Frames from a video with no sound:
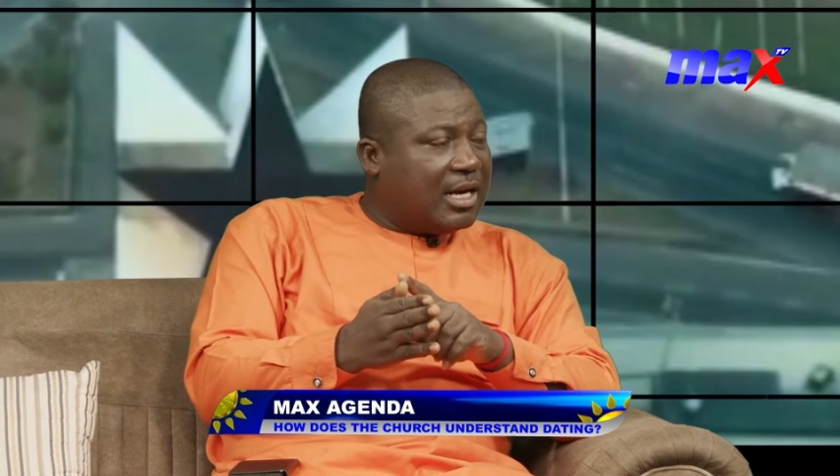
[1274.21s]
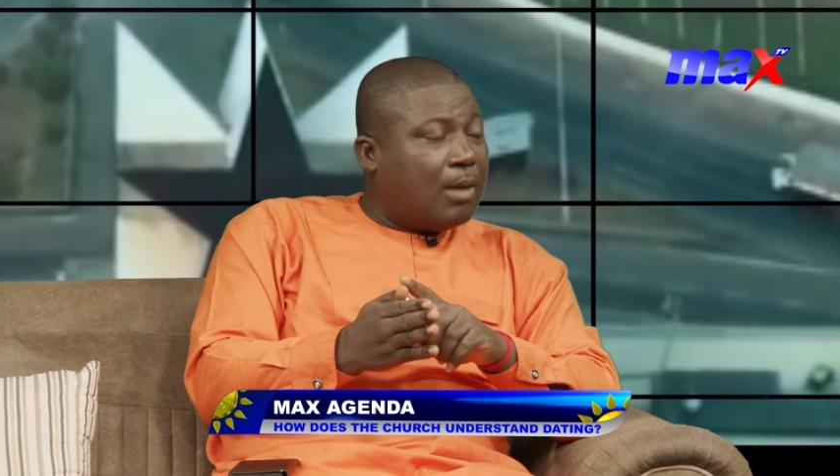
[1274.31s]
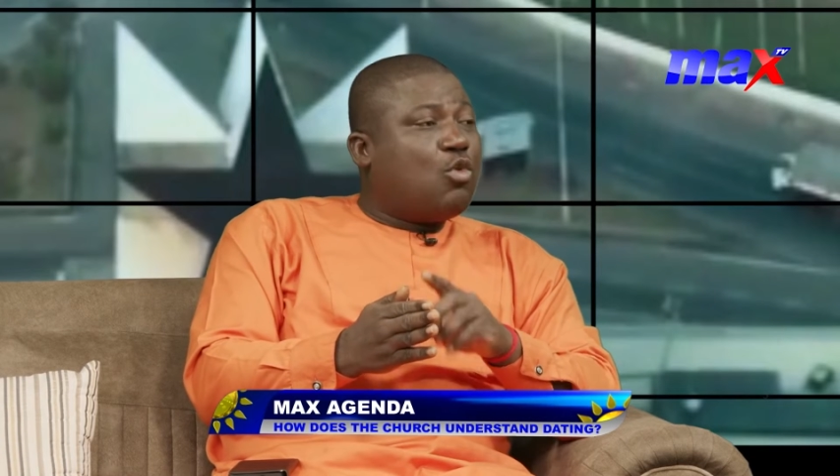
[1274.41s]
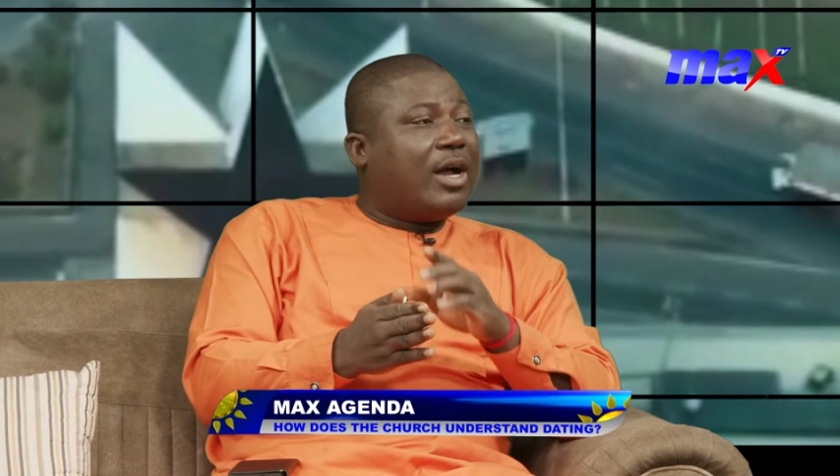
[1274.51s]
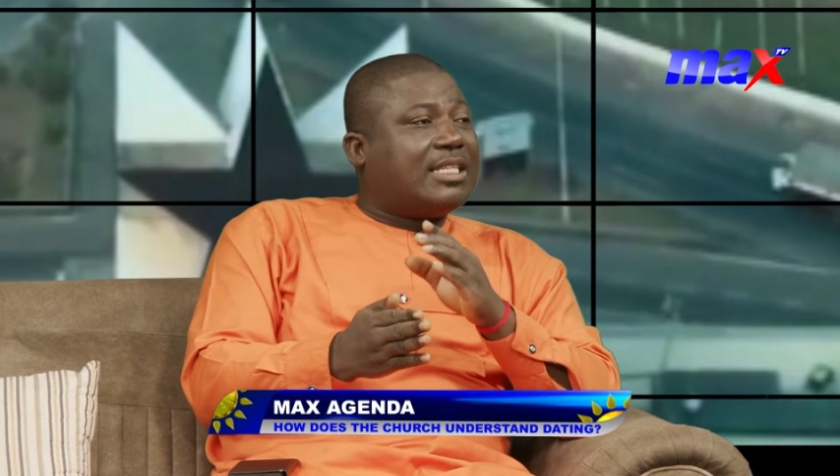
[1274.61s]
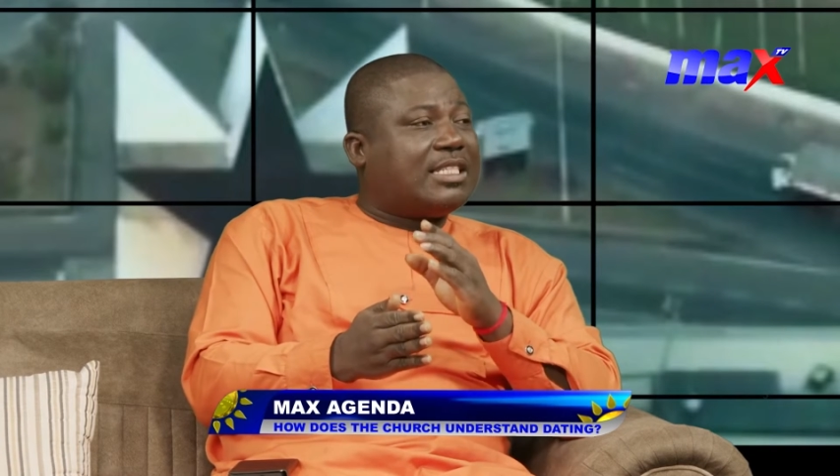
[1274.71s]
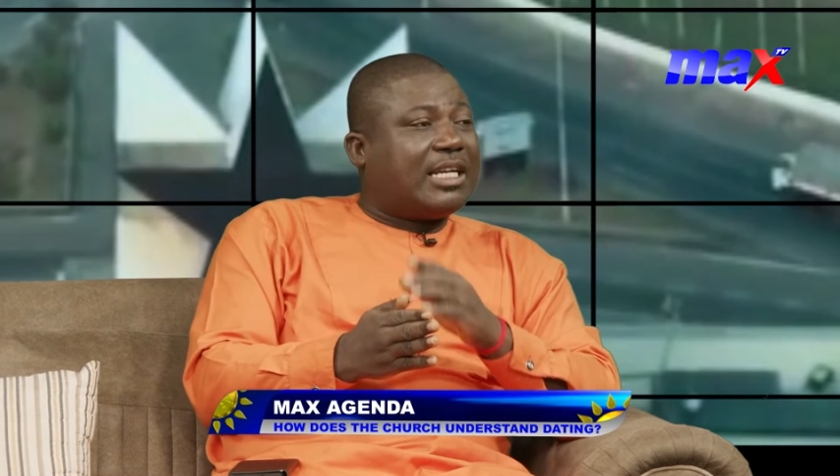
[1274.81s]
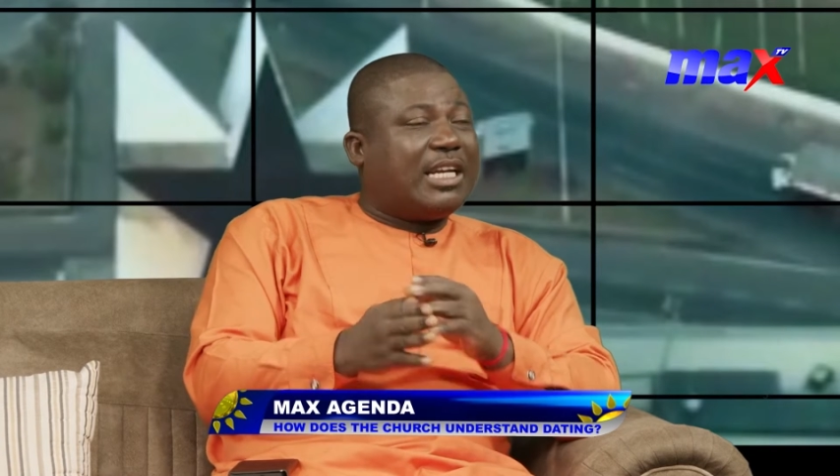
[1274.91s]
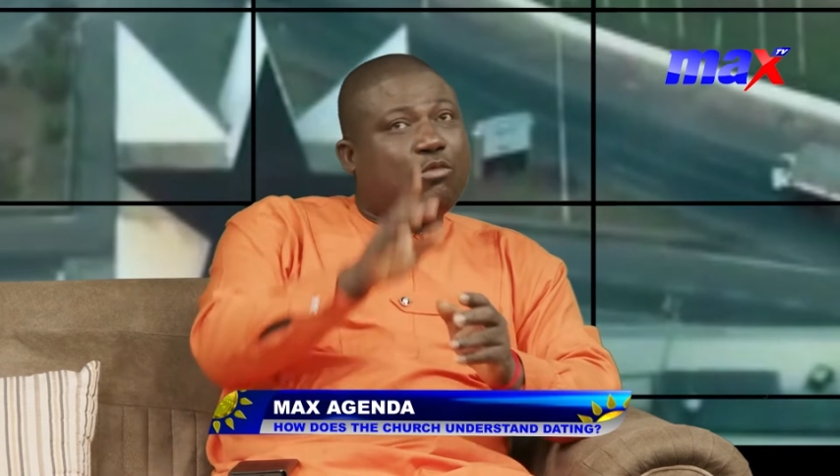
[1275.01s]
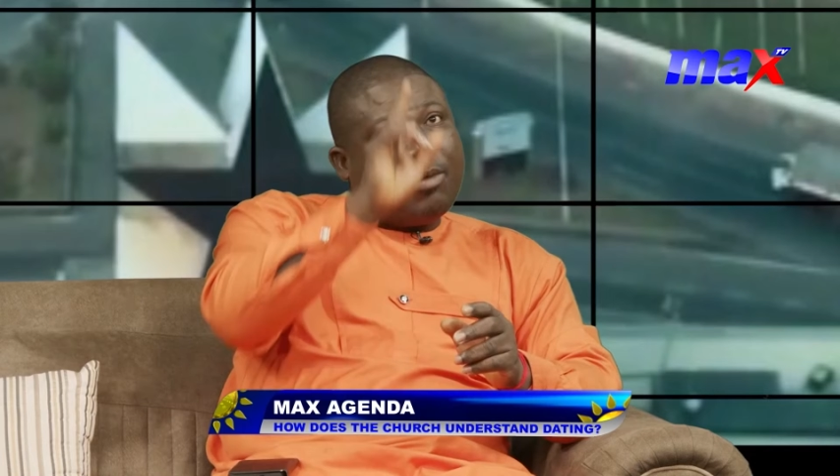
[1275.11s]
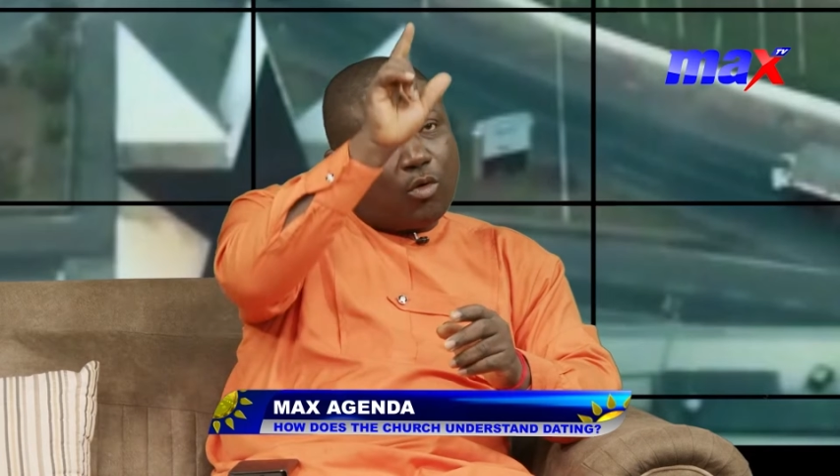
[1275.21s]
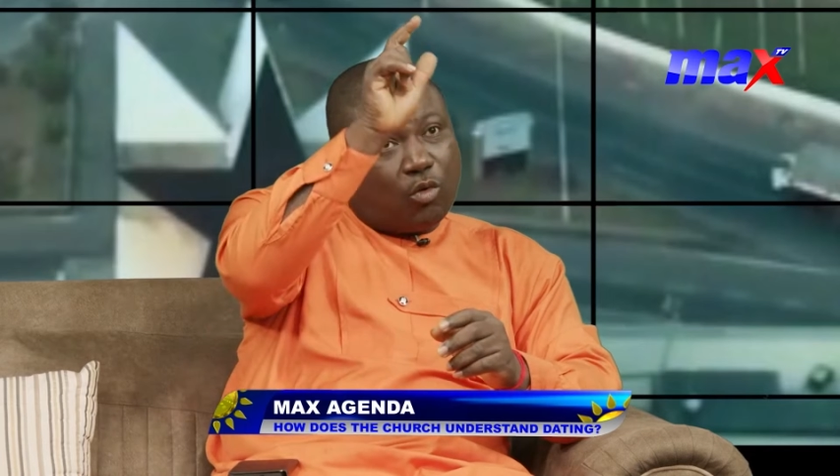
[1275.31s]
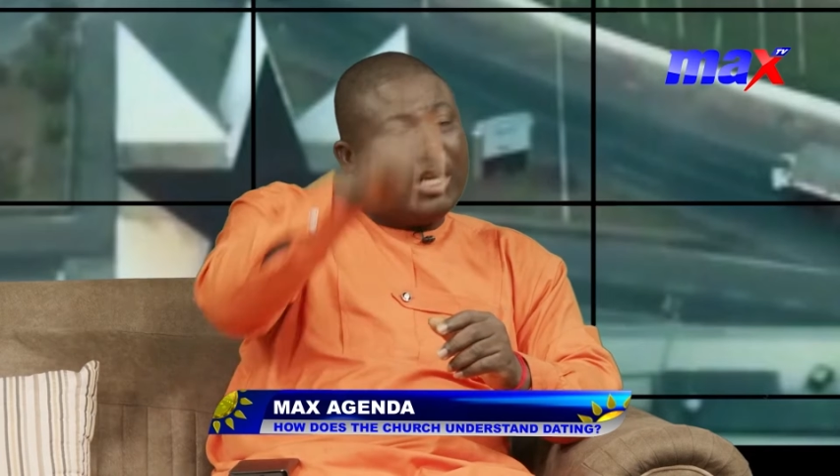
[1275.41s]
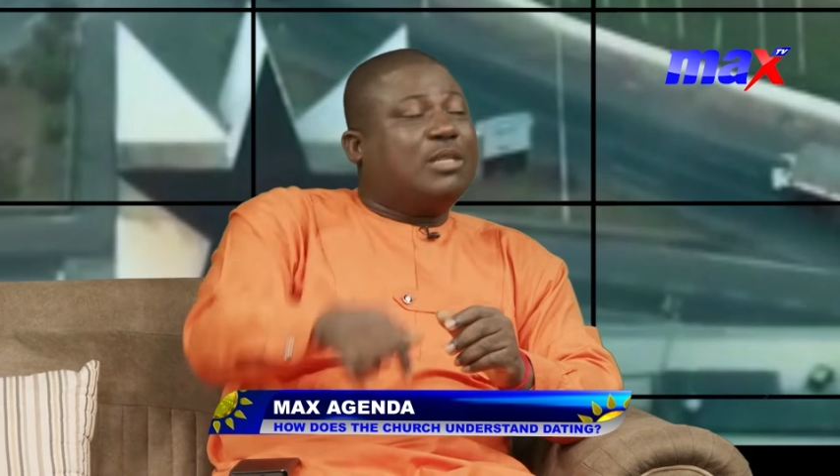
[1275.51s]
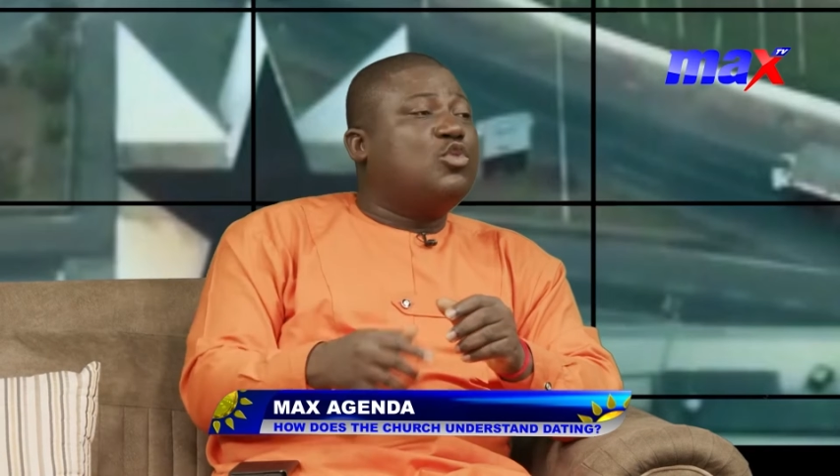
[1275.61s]
Number 1, checking move
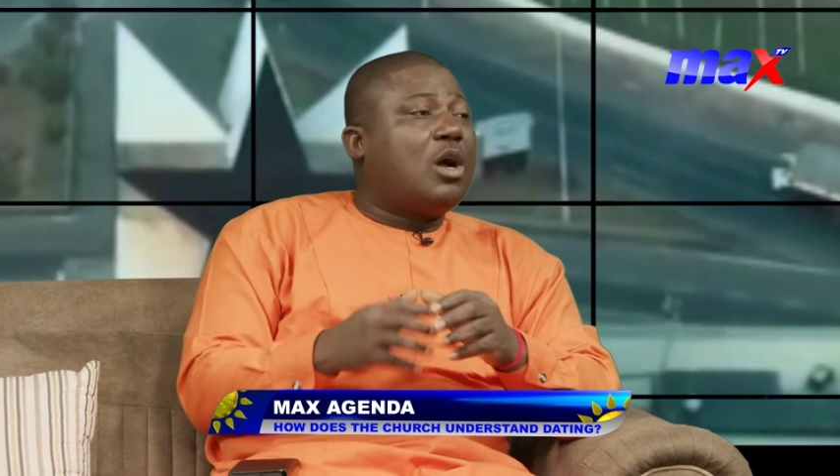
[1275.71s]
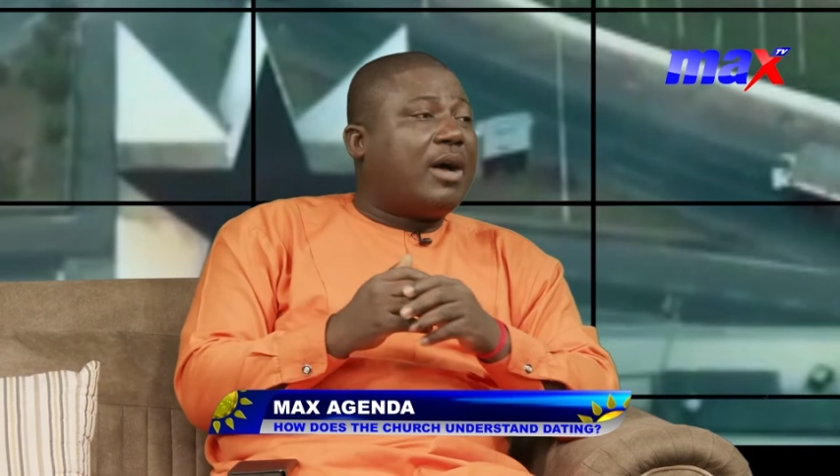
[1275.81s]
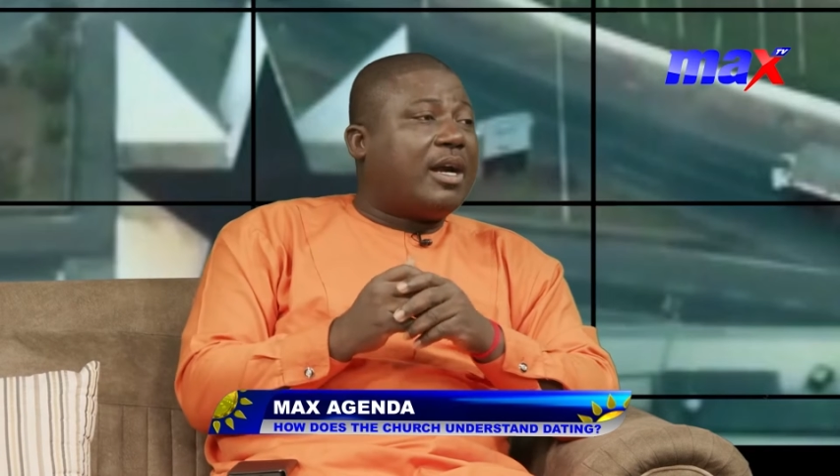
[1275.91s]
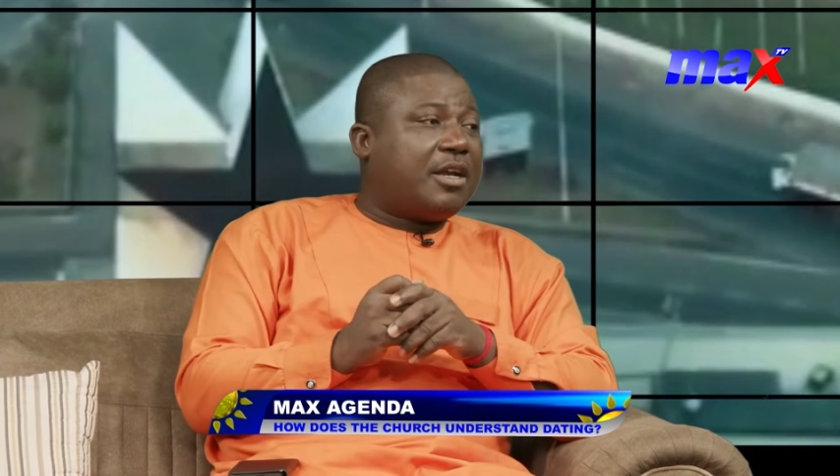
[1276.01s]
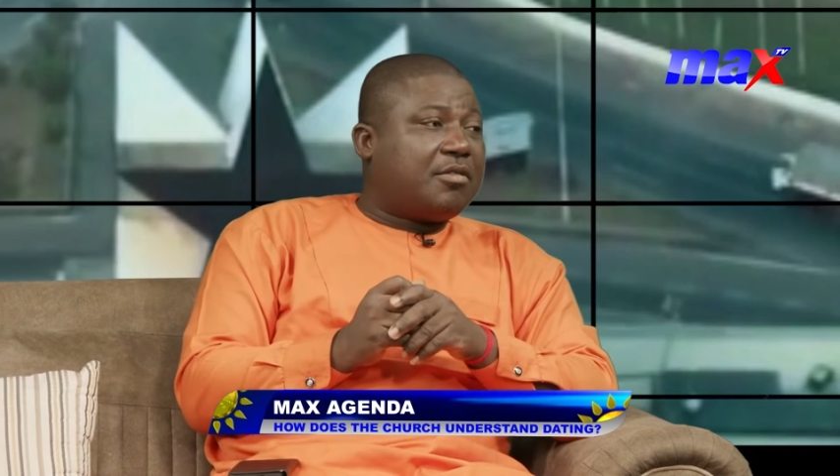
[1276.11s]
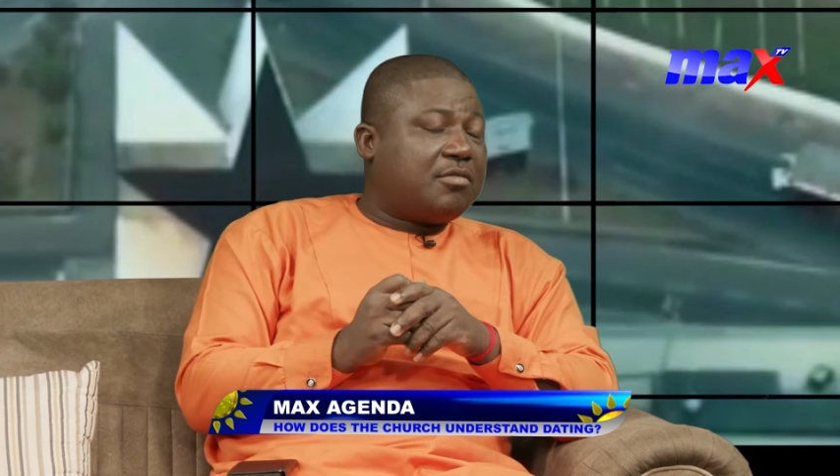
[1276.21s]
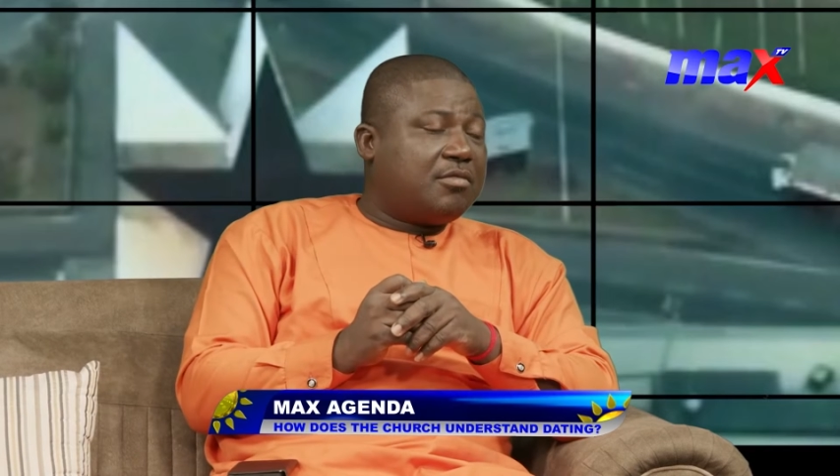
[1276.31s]
up to go away.